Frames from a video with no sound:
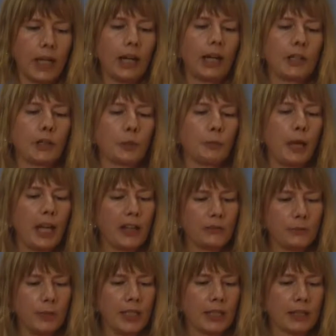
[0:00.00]
Under
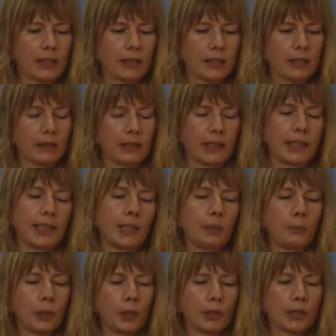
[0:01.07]
pavements, the
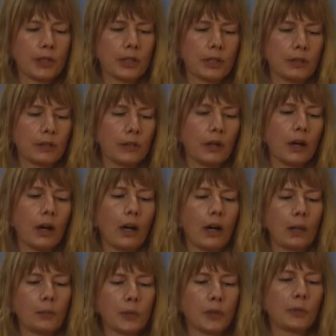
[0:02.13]
timbers,
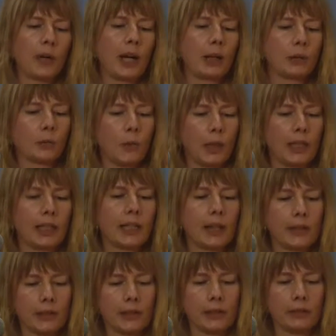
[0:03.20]
arms around one
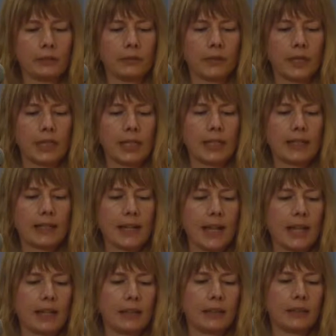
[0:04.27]
another,
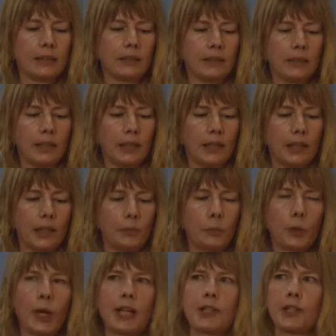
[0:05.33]
said,
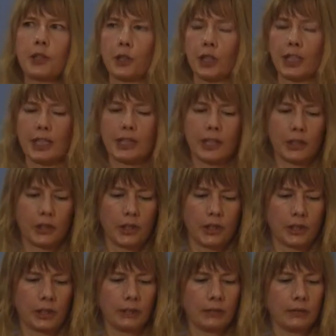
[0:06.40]
"Embrace your
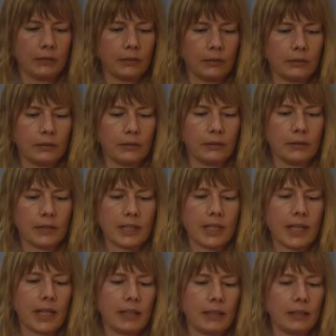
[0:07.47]
condition,"
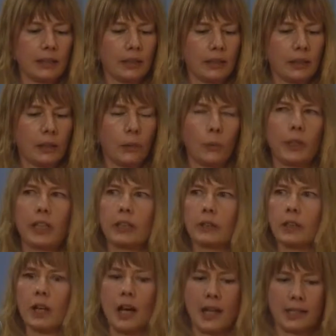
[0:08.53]
said, "We are
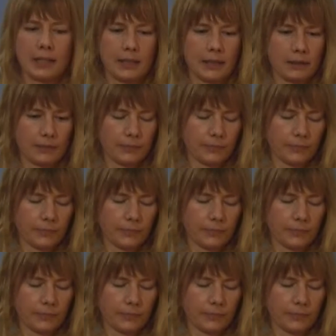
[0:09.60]
lost."